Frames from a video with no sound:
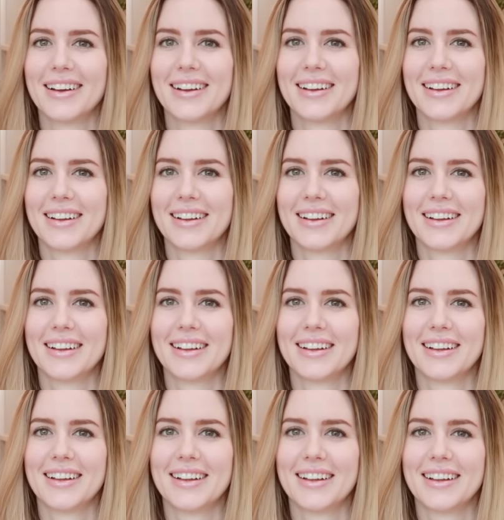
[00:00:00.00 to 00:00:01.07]

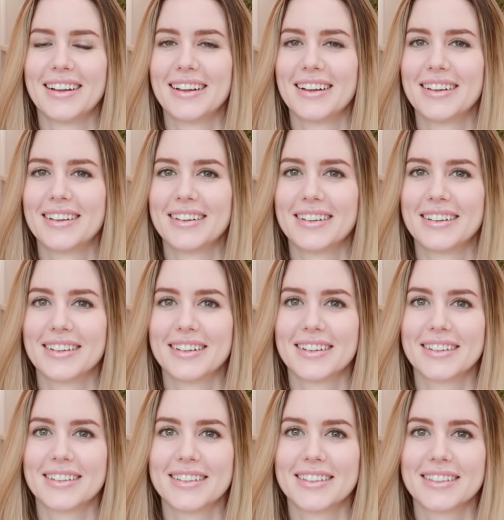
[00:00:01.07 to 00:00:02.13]

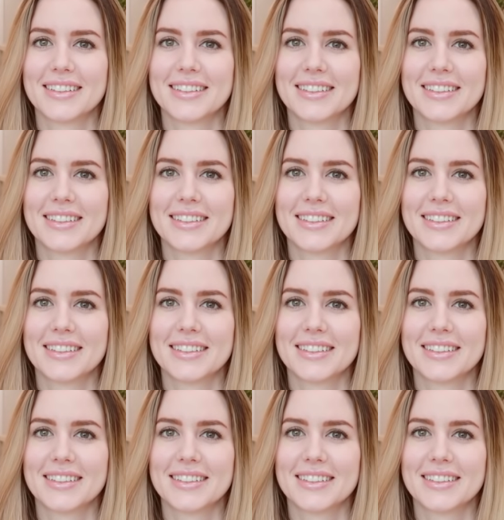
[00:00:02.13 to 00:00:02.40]
No words are spoken by the person on screen.